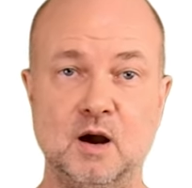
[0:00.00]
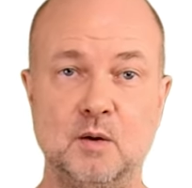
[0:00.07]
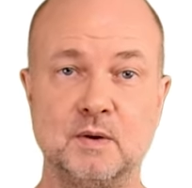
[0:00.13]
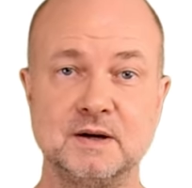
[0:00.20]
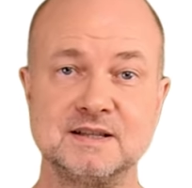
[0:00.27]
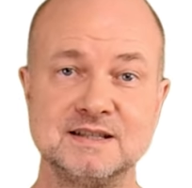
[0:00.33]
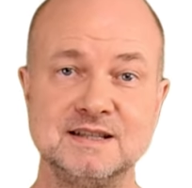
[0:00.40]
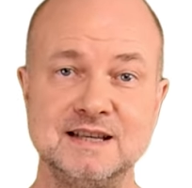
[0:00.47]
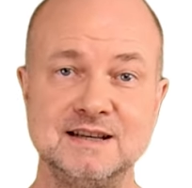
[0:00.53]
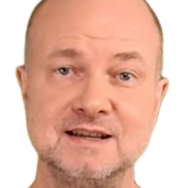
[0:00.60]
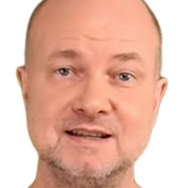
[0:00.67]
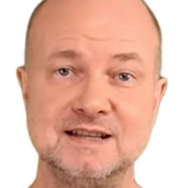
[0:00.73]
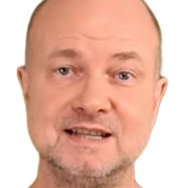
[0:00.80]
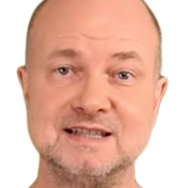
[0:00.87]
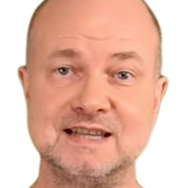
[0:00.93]
What is
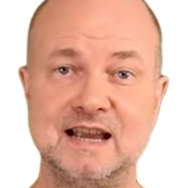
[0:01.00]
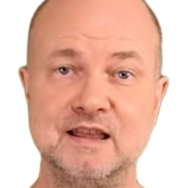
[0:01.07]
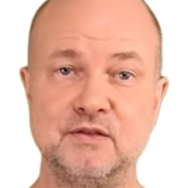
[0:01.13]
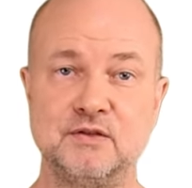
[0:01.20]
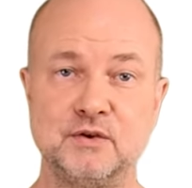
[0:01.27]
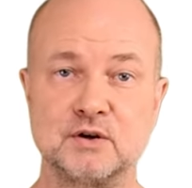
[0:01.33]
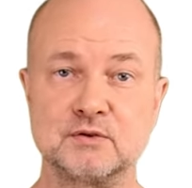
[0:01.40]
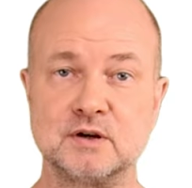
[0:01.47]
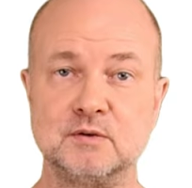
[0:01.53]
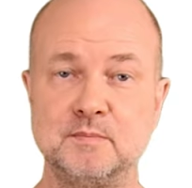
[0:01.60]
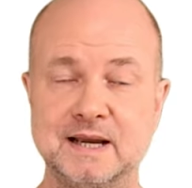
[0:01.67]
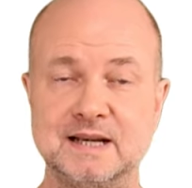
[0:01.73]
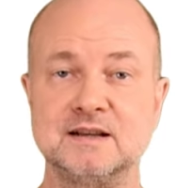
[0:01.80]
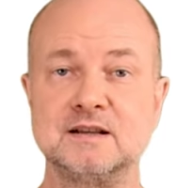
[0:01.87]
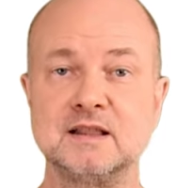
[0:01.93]
needed is a thorough
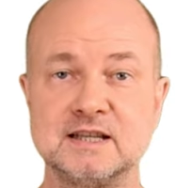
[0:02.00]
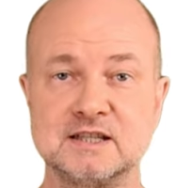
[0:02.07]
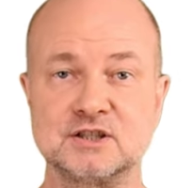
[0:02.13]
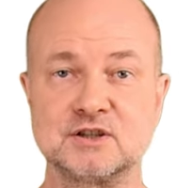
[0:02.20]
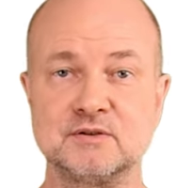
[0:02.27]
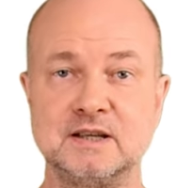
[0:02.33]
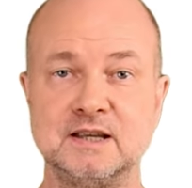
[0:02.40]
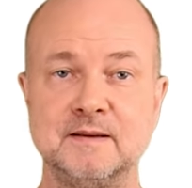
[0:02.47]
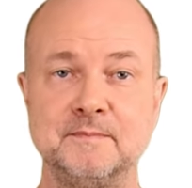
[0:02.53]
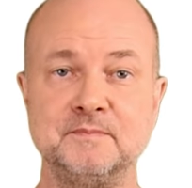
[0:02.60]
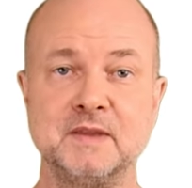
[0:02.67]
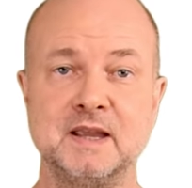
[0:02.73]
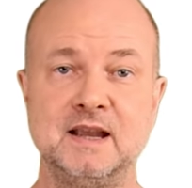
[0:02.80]
medical history,